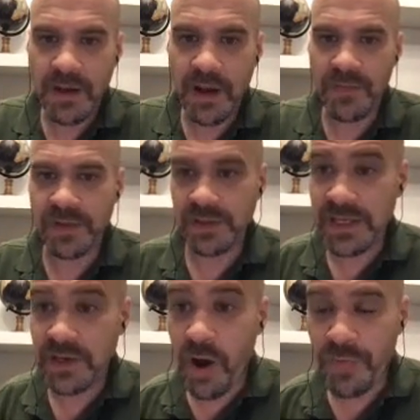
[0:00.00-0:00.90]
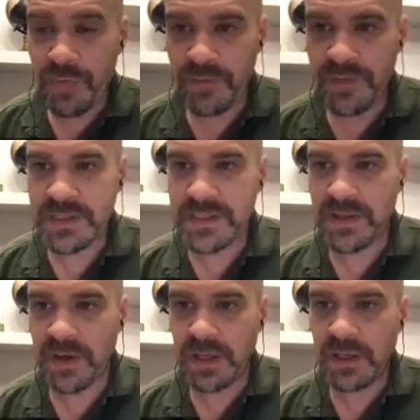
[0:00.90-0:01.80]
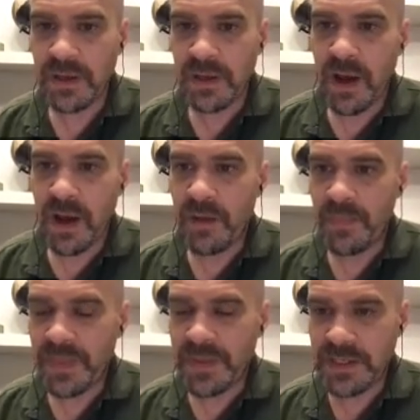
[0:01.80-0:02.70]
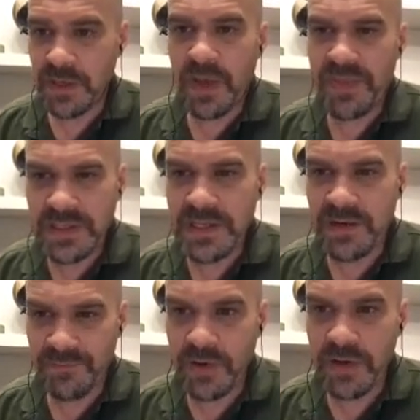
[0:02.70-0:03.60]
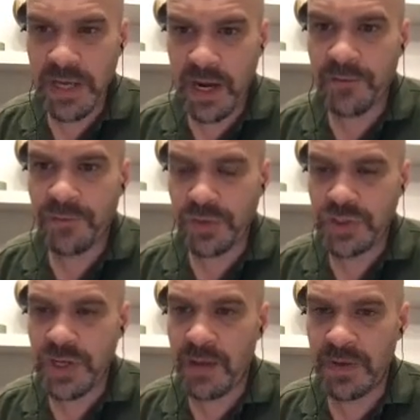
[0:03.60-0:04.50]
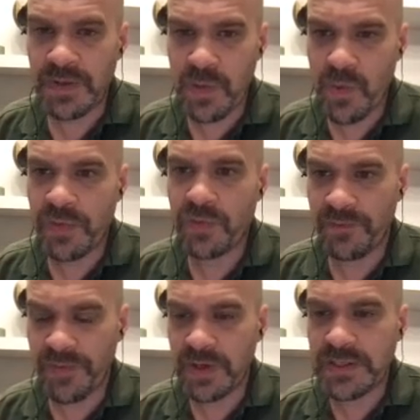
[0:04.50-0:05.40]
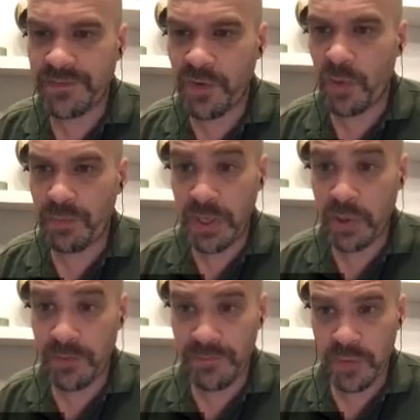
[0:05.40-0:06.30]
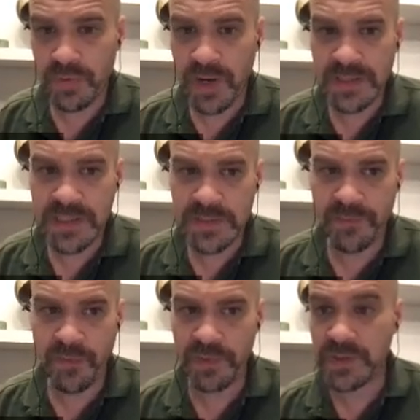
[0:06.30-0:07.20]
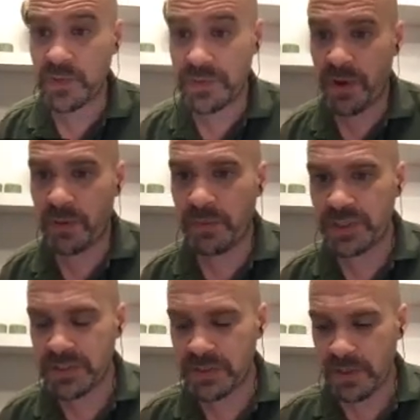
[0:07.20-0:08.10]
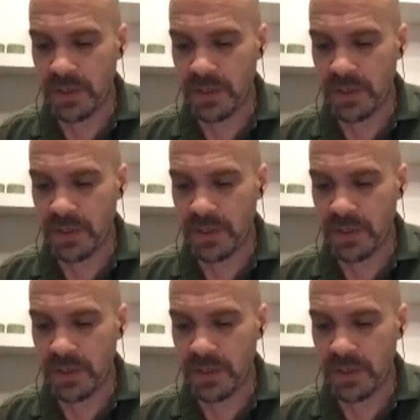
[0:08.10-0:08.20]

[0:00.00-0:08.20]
The lead author of this study, I think did a very careful job. He went through a very difficult peer review process before this was published.